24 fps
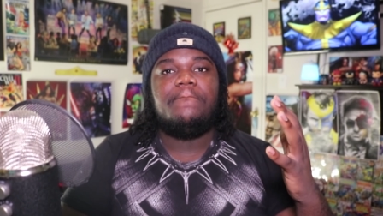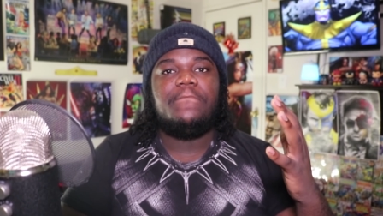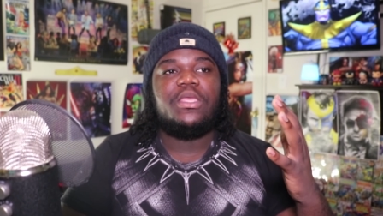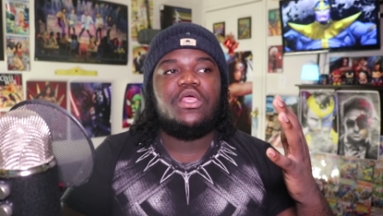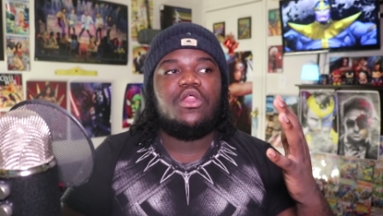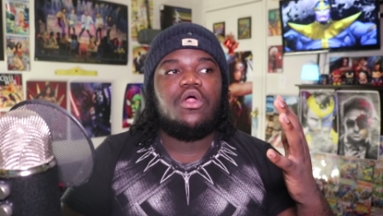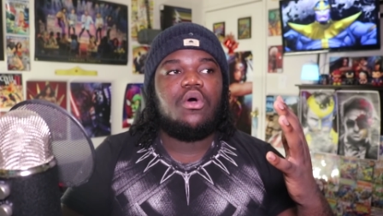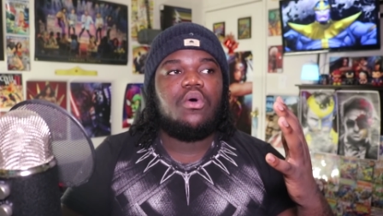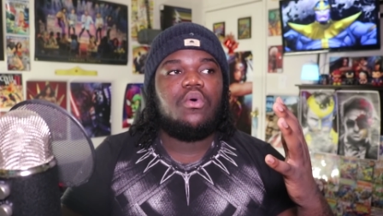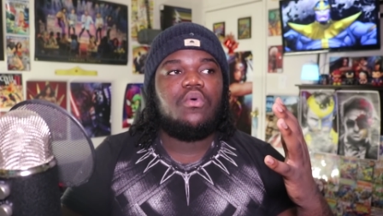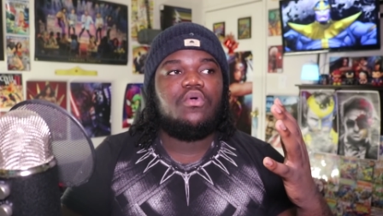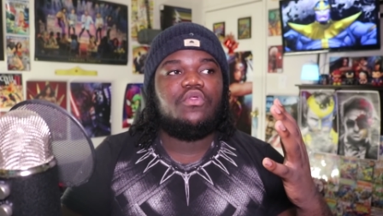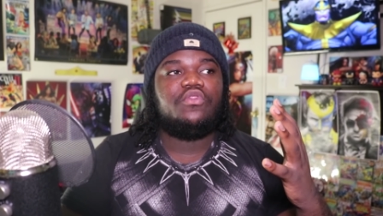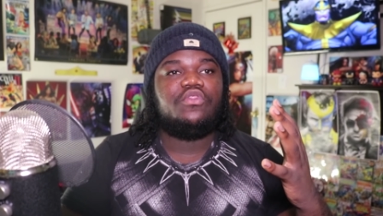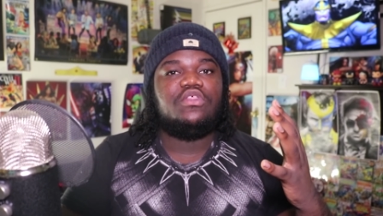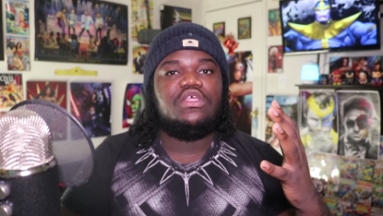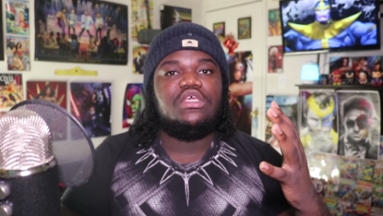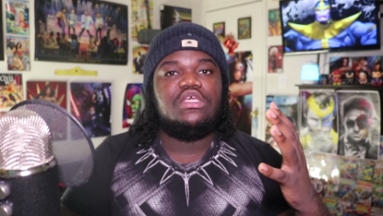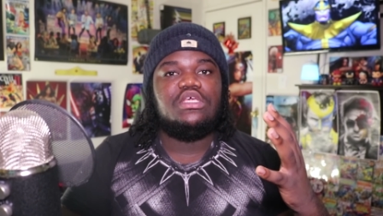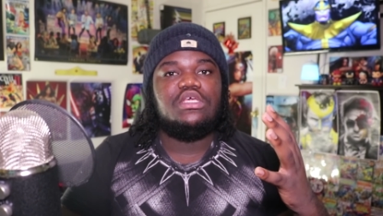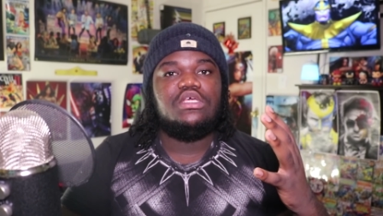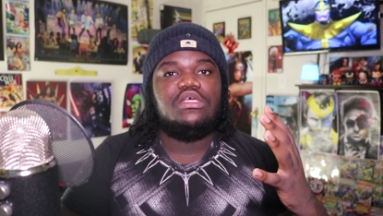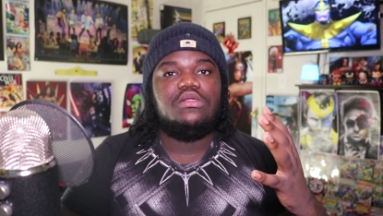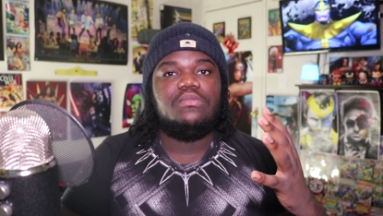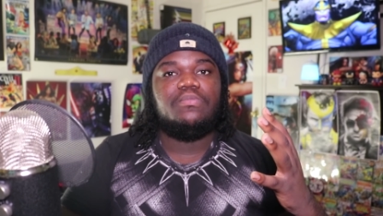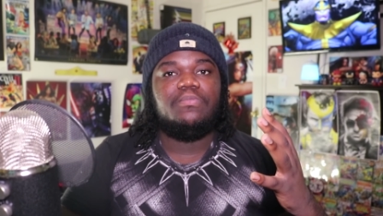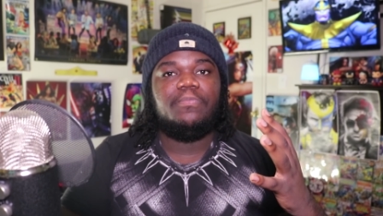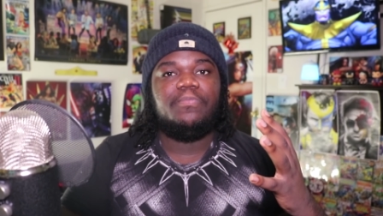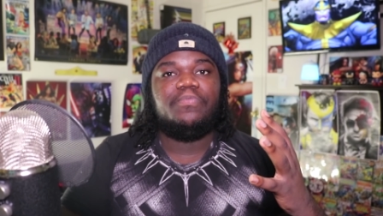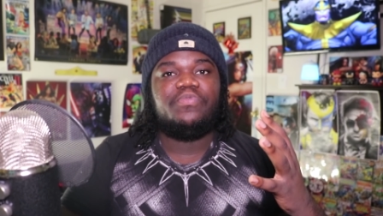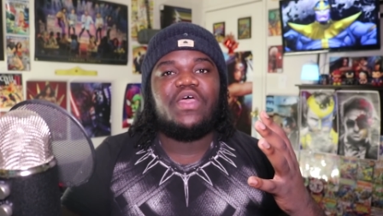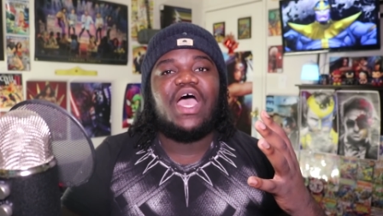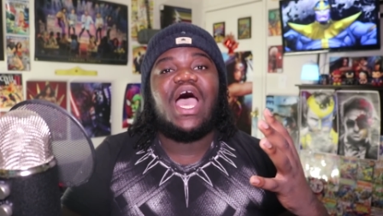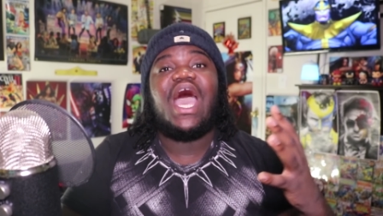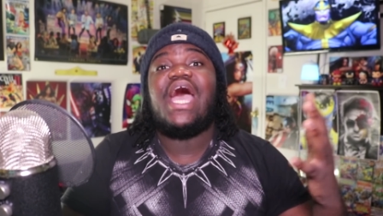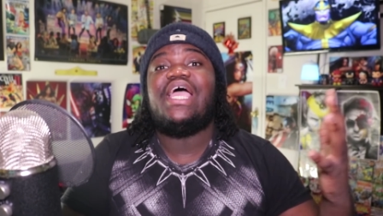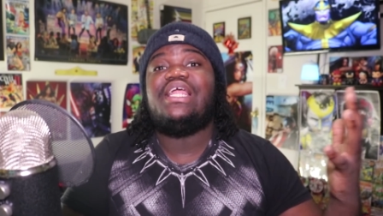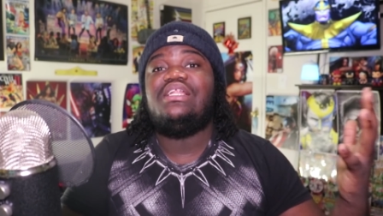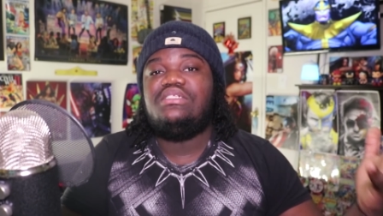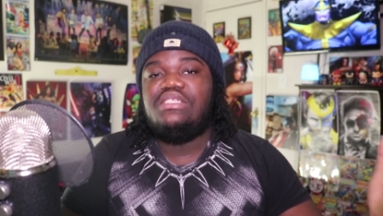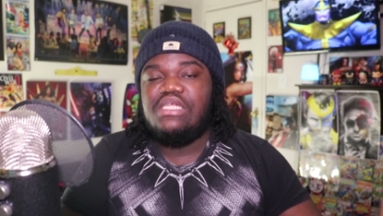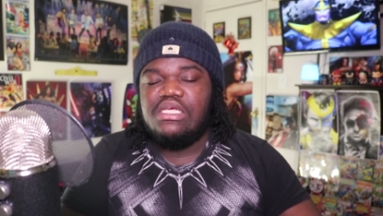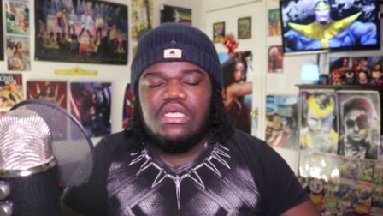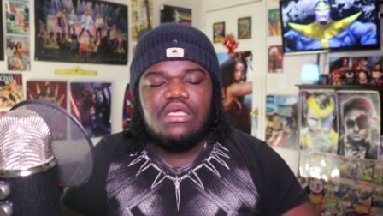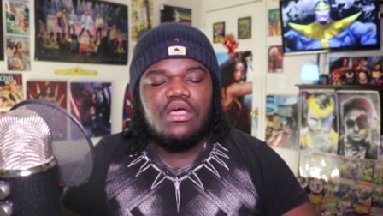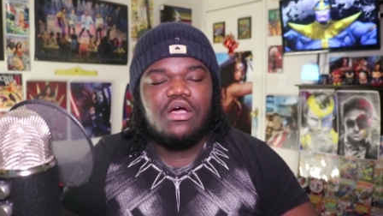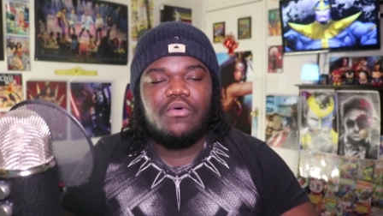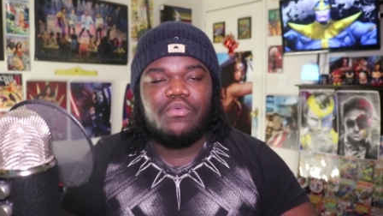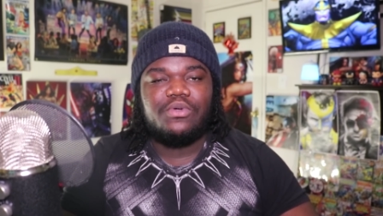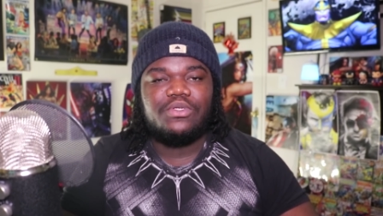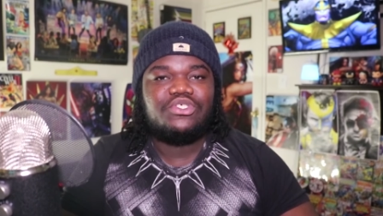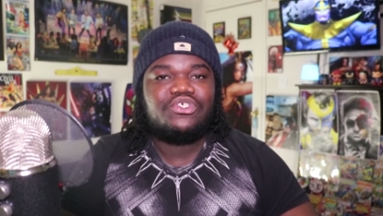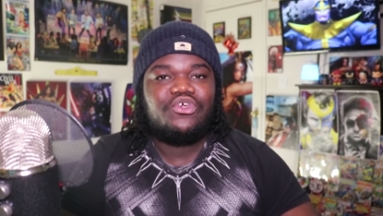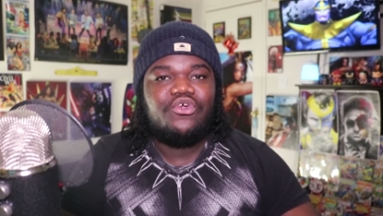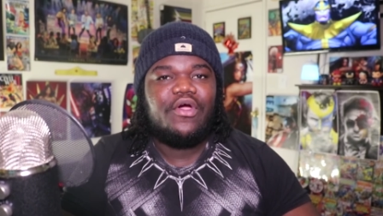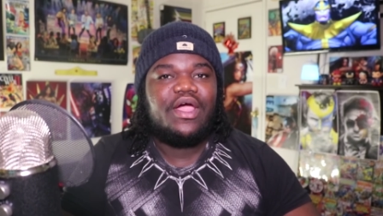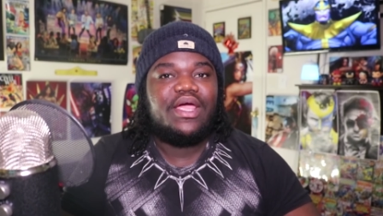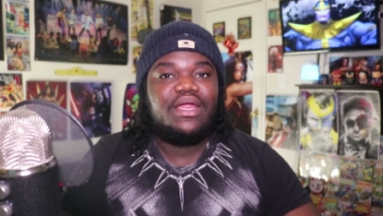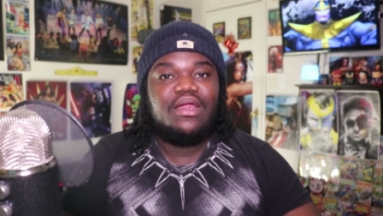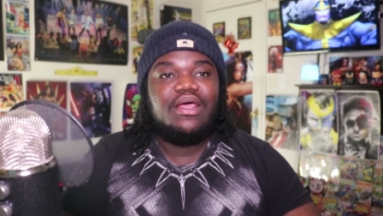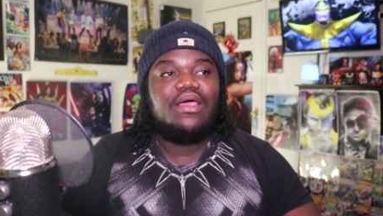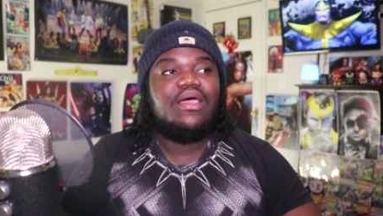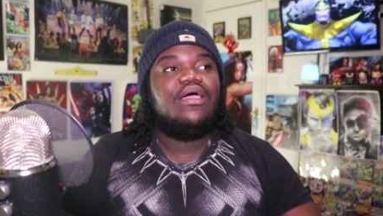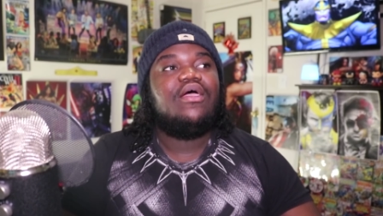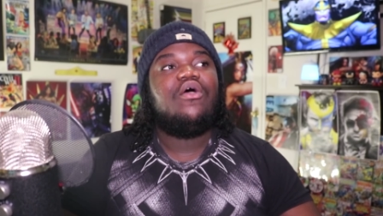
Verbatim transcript: you know, the the idea was great.